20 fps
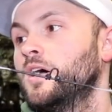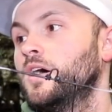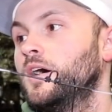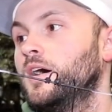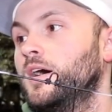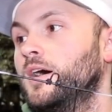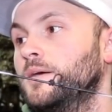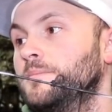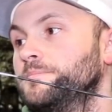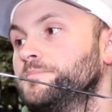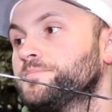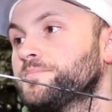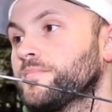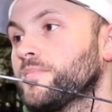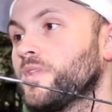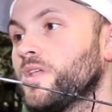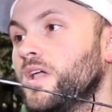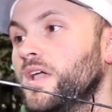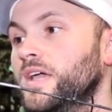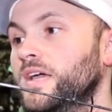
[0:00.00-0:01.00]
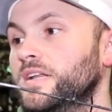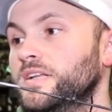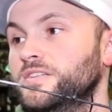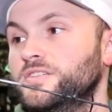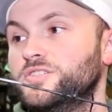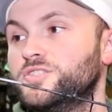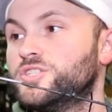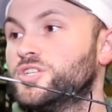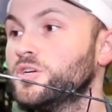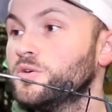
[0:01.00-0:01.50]
And
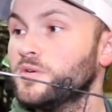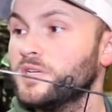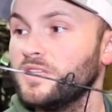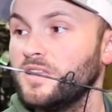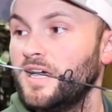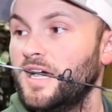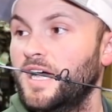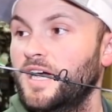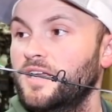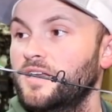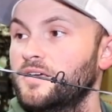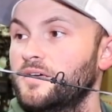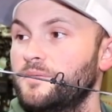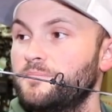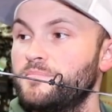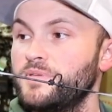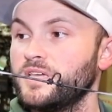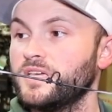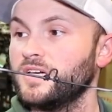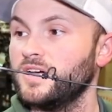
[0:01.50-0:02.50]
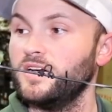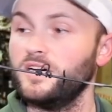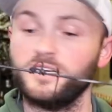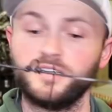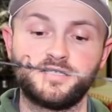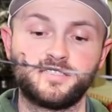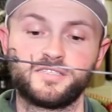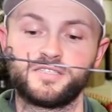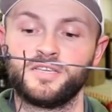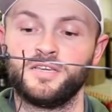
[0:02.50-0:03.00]
in doing that,
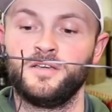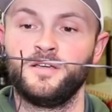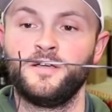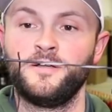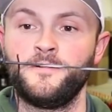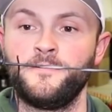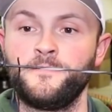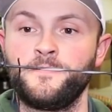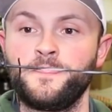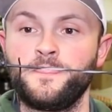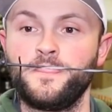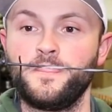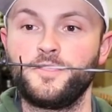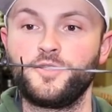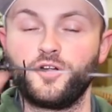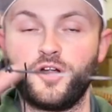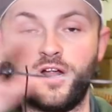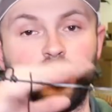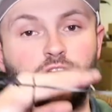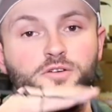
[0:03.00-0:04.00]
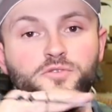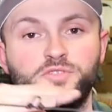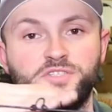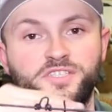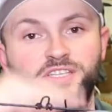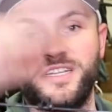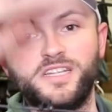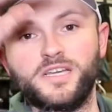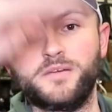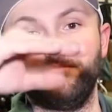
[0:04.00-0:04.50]
because your arrow
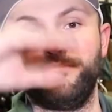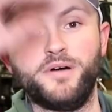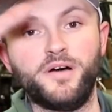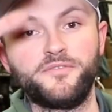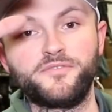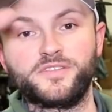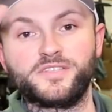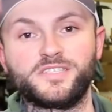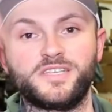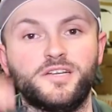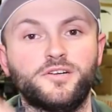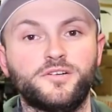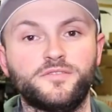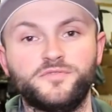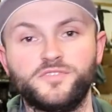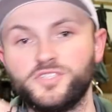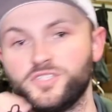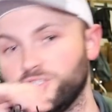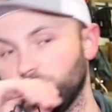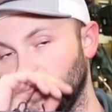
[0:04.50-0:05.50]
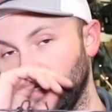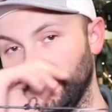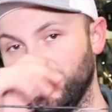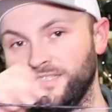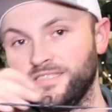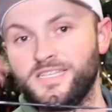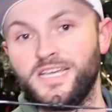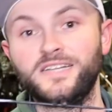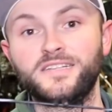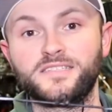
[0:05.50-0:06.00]
is sitting above the center of the string,
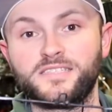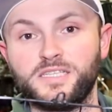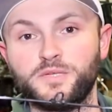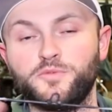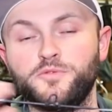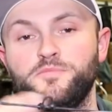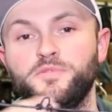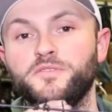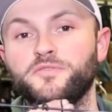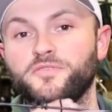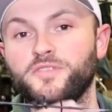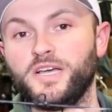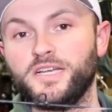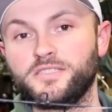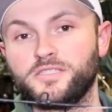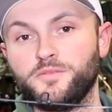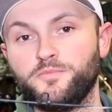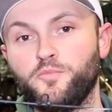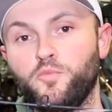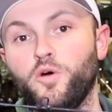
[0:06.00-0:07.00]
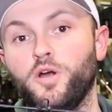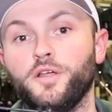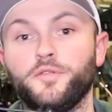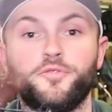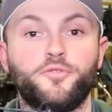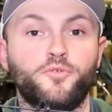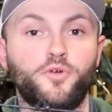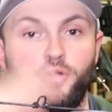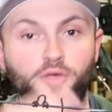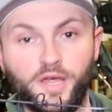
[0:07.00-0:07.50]
the tendency would be for that to want
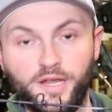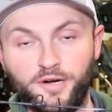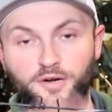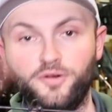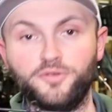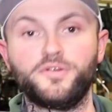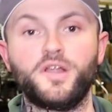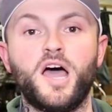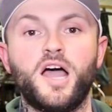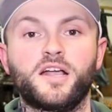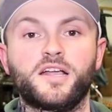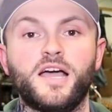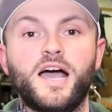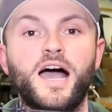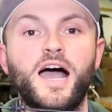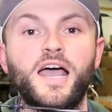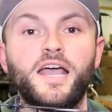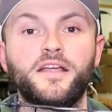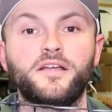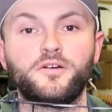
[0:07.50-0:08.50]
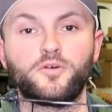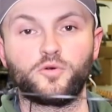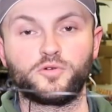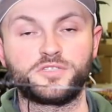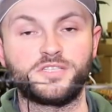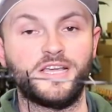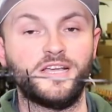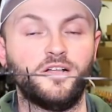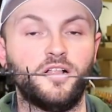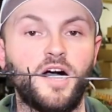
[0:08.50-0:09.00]
to throw that arrow knock high
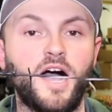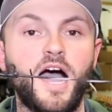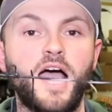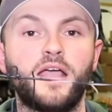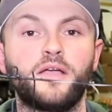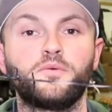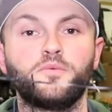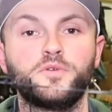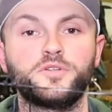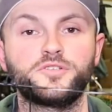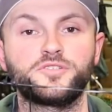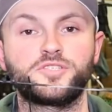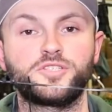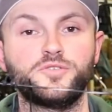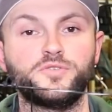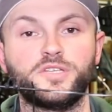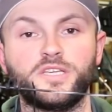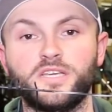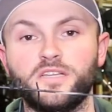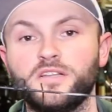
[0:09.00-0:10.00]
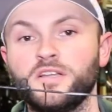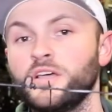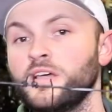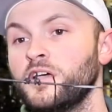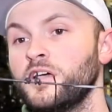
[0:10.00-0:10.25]
or tail high when you're tuning it.